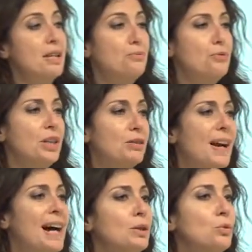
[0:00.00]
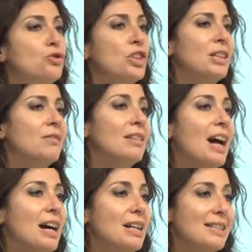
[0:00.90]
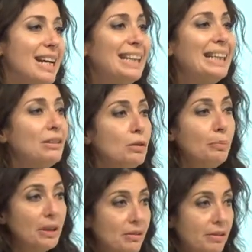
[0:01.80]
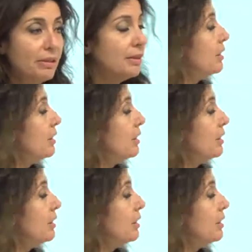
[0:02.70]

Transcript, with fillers: if we try to generalize a little bit